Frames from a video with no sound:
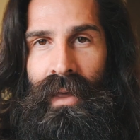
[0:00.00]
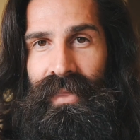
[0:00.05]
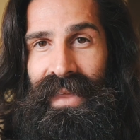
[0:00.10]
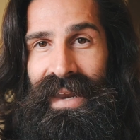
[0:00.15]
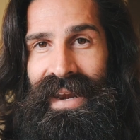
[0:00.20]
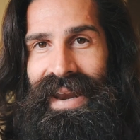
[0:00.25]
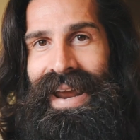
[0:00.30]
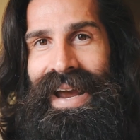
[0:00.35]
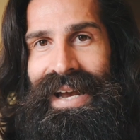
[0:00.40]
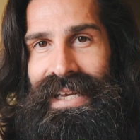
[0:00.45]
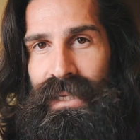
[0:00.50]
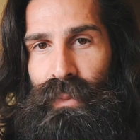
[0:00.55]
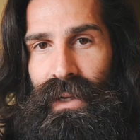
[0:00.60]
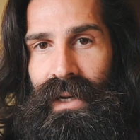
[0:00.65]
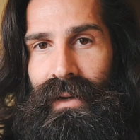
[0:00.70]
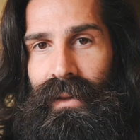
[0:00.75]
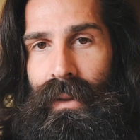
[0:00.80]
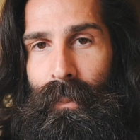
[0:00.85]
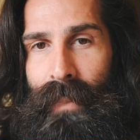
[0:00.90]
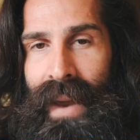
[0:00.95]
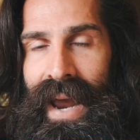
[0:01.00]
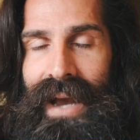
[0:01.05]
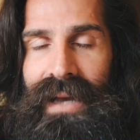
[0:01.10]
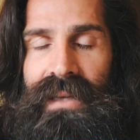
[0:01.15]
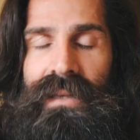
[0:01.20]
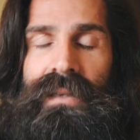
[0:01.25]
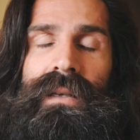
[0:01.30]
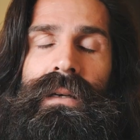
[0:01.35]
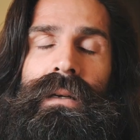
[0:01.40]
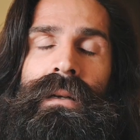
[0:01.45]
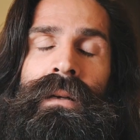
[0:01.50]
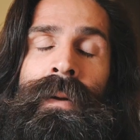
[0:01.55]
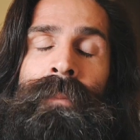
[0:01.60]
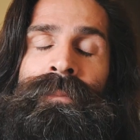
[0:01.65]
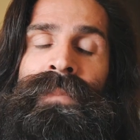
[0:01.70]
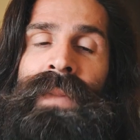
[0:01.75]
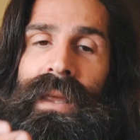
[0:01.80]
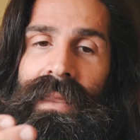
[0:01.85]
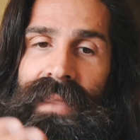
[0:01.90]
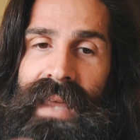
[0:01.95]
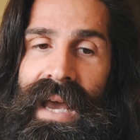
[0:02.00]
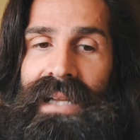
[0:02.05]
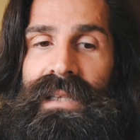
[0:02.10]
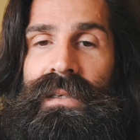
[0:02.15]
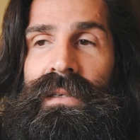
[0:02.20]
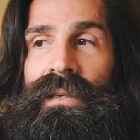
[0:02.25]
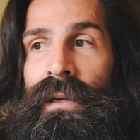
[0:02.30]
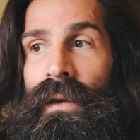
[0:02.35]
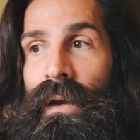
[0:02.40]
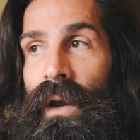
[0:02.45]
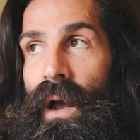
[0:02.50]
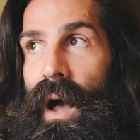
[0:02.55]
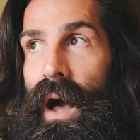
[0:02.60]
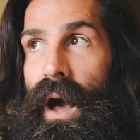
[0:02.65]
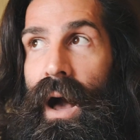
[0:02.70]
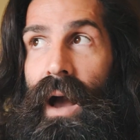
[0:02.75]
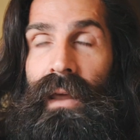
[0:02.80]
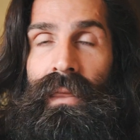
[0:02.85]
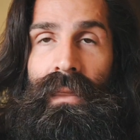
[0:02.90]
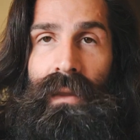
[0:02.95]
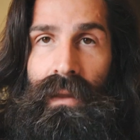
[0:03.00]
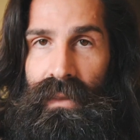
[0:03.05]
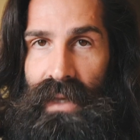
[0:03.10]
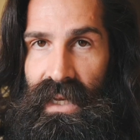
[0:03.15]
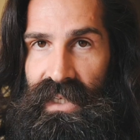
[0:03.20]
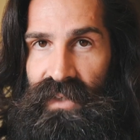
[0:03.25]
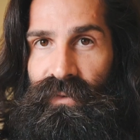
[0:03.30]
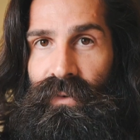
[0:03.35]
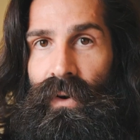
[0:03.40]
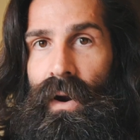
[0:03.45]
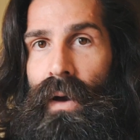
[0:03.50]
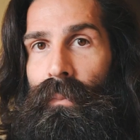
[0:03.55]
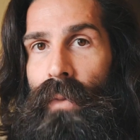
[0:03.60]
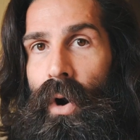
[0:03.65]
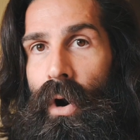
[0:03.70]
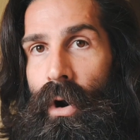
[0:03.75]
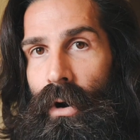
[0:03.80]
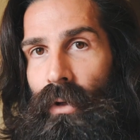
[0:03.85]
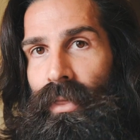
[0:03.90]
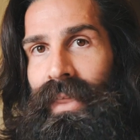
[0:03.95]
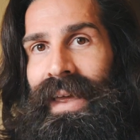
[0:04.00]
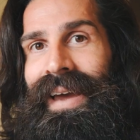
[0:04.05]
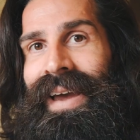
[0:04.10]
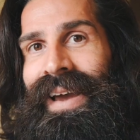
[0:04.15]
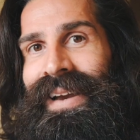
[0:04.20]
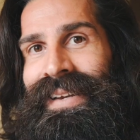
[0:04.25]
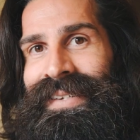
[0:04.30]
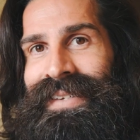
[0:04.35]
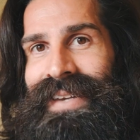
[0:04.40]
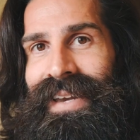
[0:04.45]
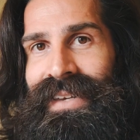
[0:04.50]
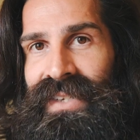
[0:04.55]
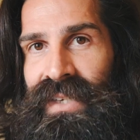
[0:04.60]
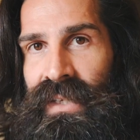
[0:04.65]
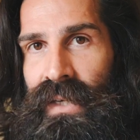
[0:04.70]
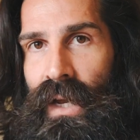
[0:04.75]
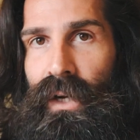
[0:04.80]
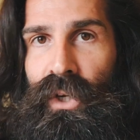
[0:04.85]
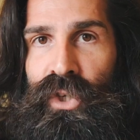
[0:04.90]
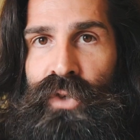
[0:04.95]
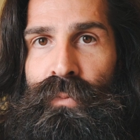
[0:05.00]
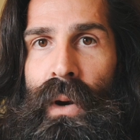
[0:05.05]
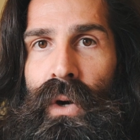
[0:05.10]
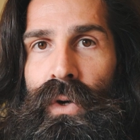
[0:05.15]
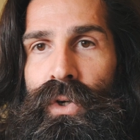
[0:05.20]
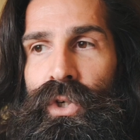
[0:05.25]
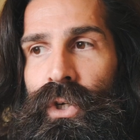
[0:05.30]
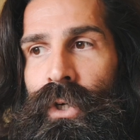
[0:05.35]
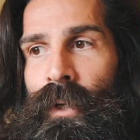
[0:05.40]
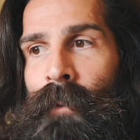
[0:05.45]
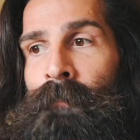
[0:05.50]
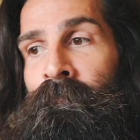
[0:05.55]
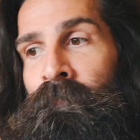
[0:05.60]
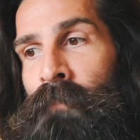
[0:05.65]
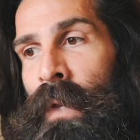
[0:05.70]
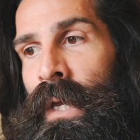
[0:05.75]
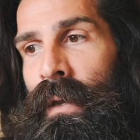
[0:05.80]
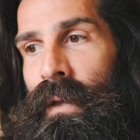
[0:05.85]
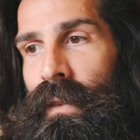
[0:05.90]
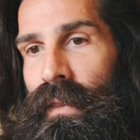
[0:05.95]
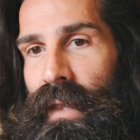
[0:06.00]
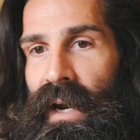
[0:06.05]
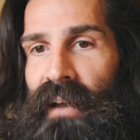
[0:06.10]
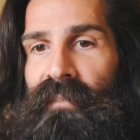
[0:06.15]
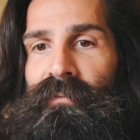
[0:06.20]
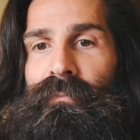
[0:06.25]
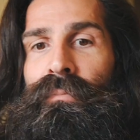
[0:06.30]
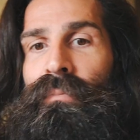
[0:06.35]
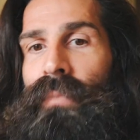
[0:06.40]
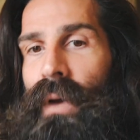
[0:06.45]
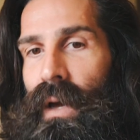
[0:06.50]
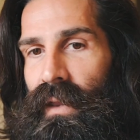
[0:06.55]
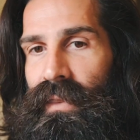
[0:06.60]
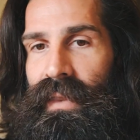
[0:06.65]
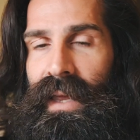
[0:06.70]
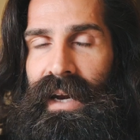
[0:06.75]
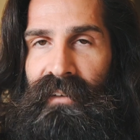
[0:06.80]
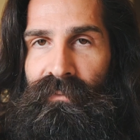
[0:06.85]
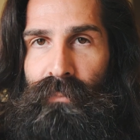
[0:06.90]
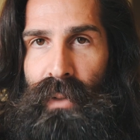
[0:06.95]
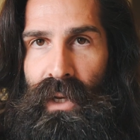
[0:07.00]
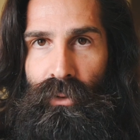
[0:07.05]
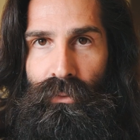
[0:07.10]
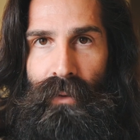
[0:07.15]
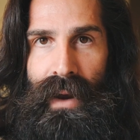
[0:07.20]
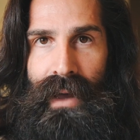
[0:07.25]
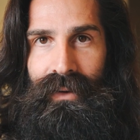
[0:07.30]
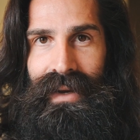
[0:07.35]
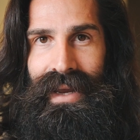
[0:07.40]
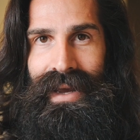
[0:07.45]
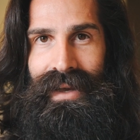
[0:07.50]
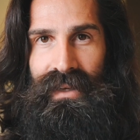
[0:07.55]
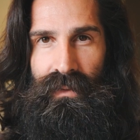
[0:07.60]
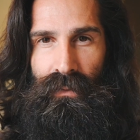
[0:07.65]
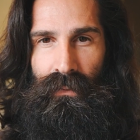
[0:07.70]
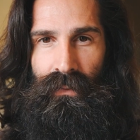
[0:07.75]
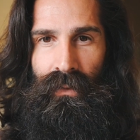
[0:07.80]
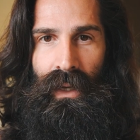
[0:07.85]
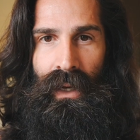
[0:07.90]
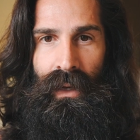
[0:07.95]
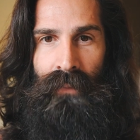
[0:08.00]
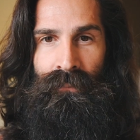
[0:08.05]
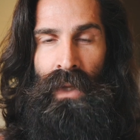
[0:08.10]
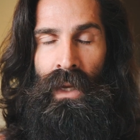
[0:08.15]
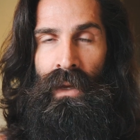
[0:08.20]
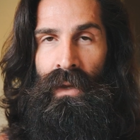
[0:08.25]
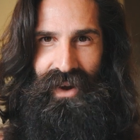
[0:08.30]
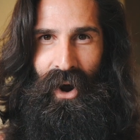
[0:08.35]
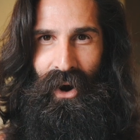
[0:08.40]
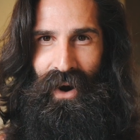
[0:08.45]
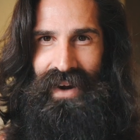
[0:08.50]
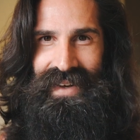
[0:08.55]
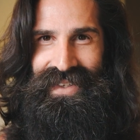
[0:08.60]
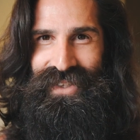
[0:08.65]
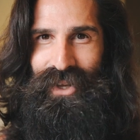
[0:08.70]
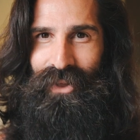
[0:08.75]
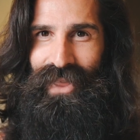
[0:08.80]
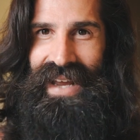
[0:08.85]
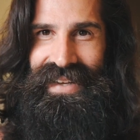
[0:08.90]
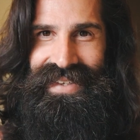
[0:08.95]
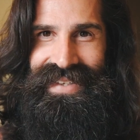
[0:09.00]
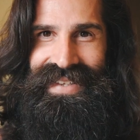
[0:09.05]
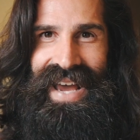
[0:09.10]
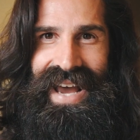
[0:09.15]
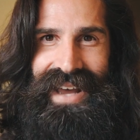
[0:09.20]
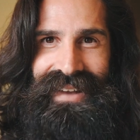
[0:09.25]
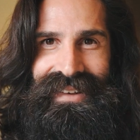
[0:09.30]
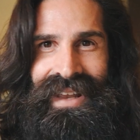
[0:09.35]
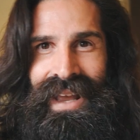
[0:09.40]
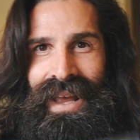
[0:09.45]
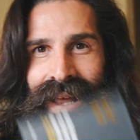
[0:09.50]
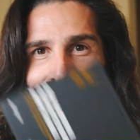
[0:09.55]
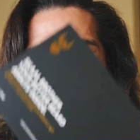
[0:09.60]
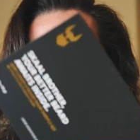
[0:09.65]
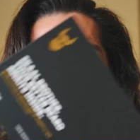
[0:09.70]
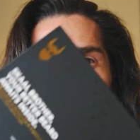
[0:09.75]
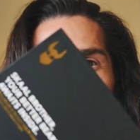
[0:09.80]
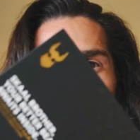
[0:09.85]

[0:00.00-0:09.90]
than it has been in the past. And I think that's from all the excess sun exposure that I've been around as of late. All right, so that's that, the